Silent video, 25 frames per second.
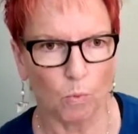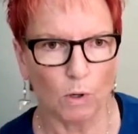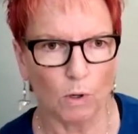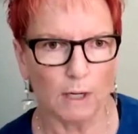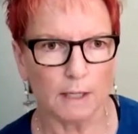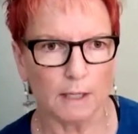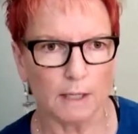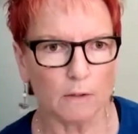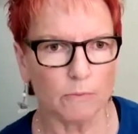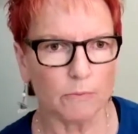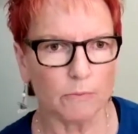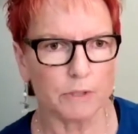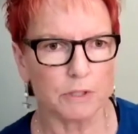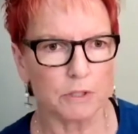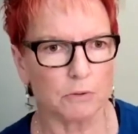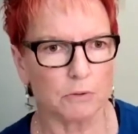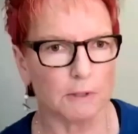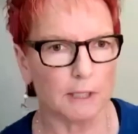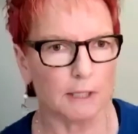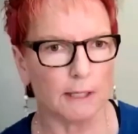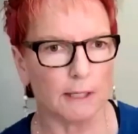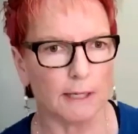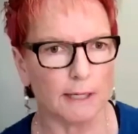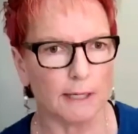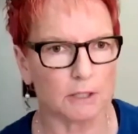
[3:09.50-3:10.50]
what a
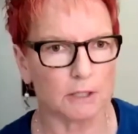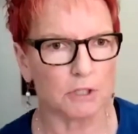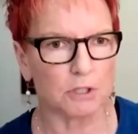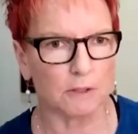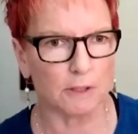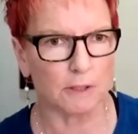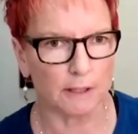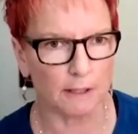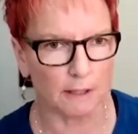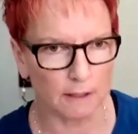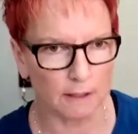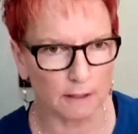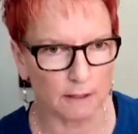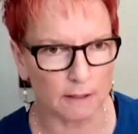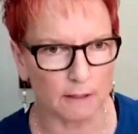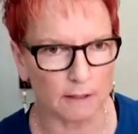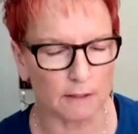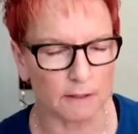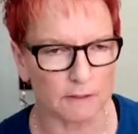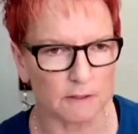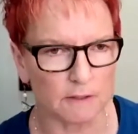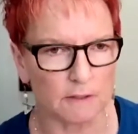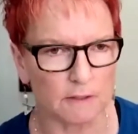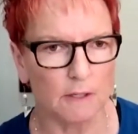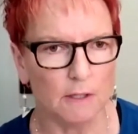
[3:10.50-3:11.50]
retreat actually
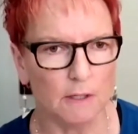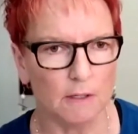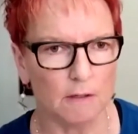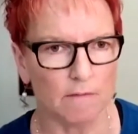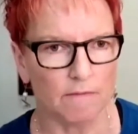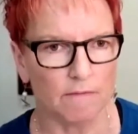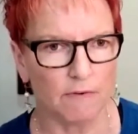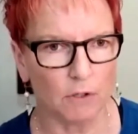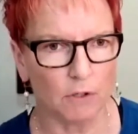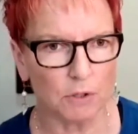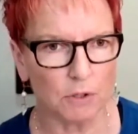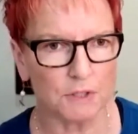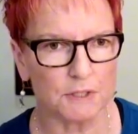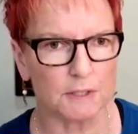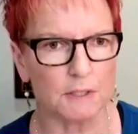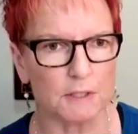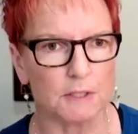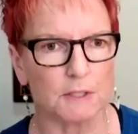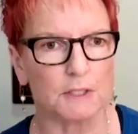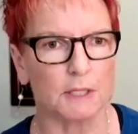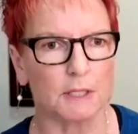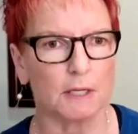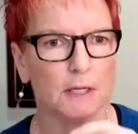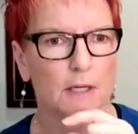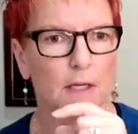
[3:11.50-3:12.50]
is
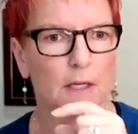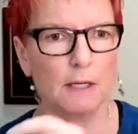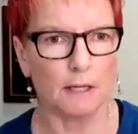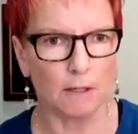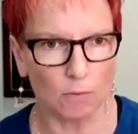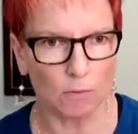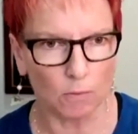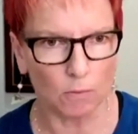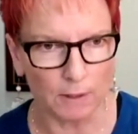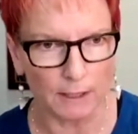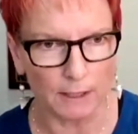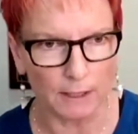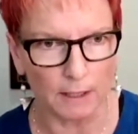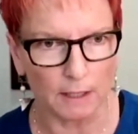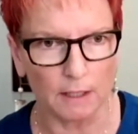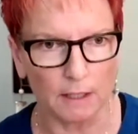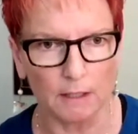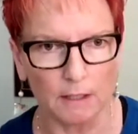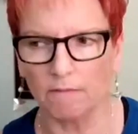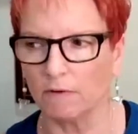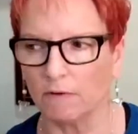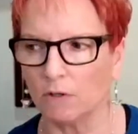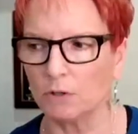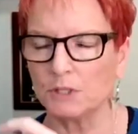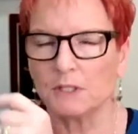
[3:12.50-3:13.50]
versus a
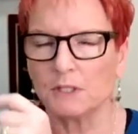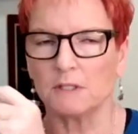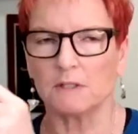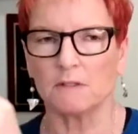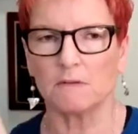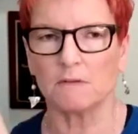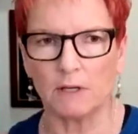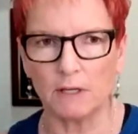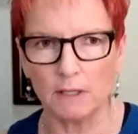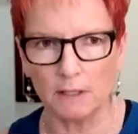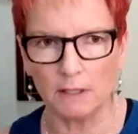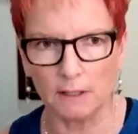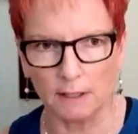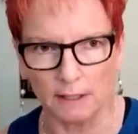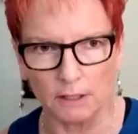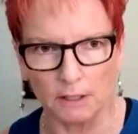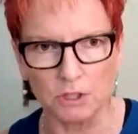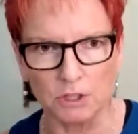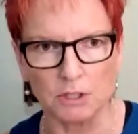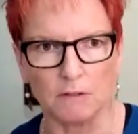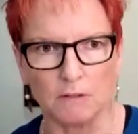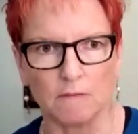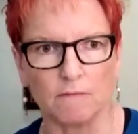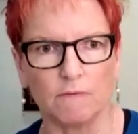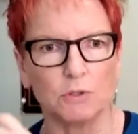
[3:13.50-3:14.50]
getaway, versus a
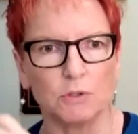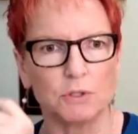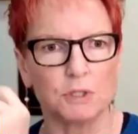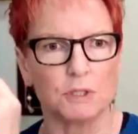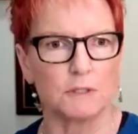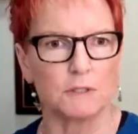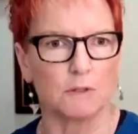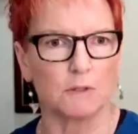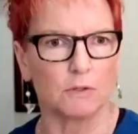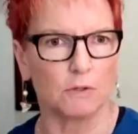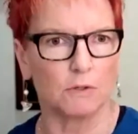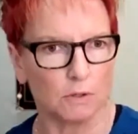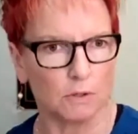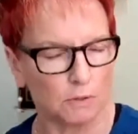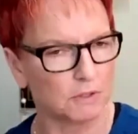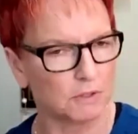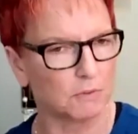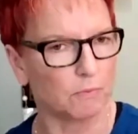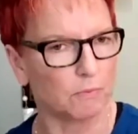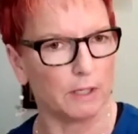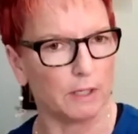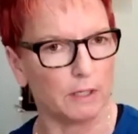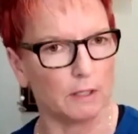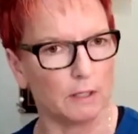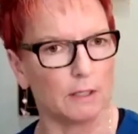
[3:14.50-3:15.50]
vacation, versus a
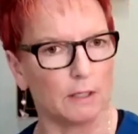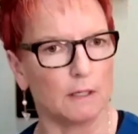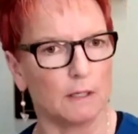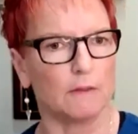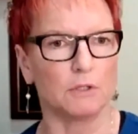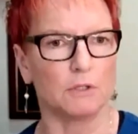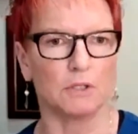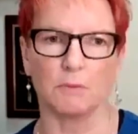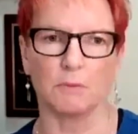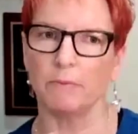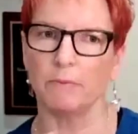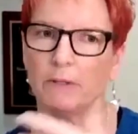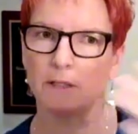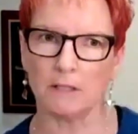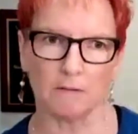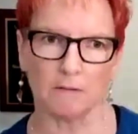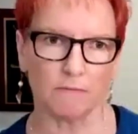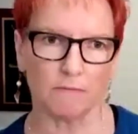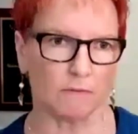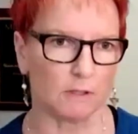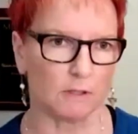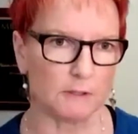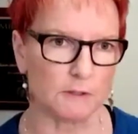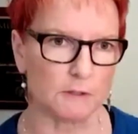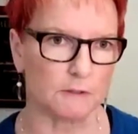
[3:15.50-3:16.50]
girls' weekend. There's a big
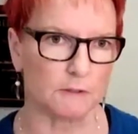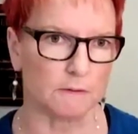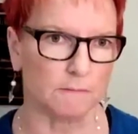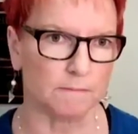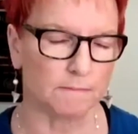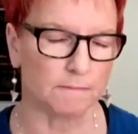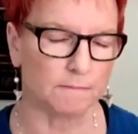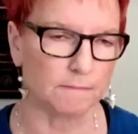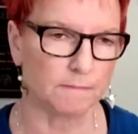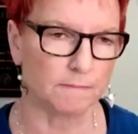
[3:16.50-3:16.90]
difference.